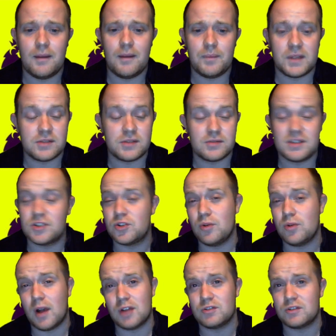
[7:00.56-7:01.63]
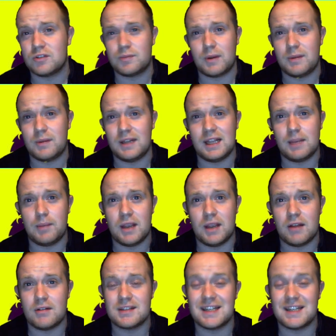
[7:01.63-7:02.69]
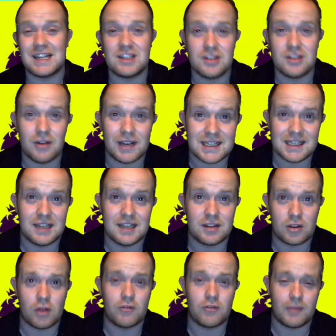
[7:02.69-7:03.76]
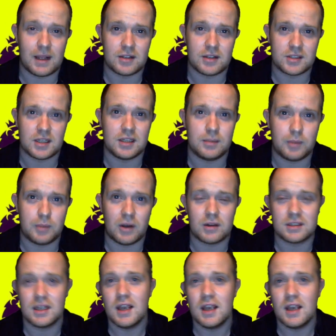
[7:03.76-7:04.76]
This was his 200th Premier League appearance and his 19th goal from outside the box.